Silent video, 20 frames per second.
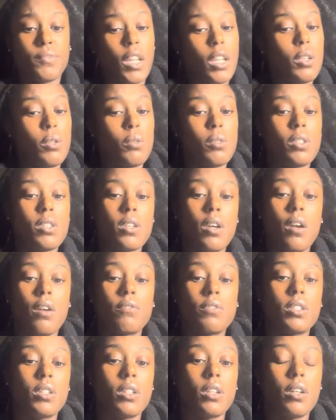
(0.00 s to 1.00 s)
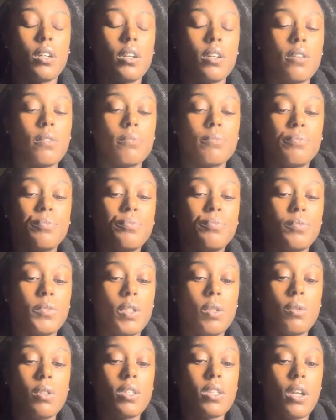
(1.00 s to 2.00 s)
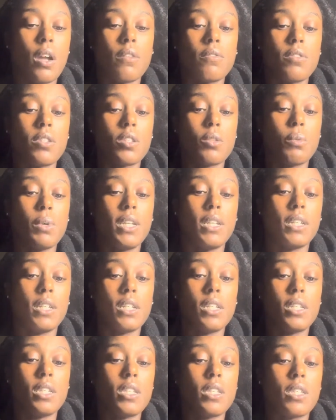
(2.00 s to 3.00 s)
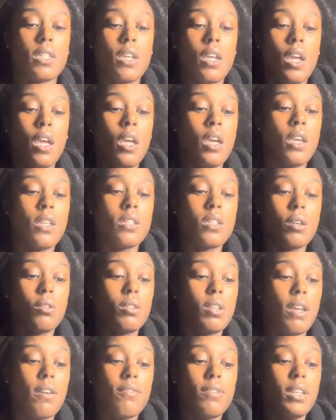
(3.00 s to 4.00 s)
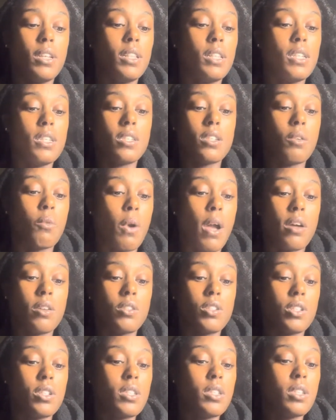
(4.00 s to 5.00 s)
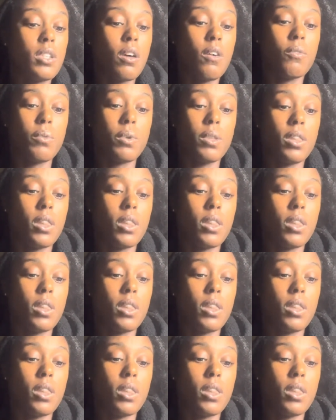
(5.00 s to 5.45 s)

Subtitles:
You deserve sugar. You deserve sweetness. So definitely surround yourself with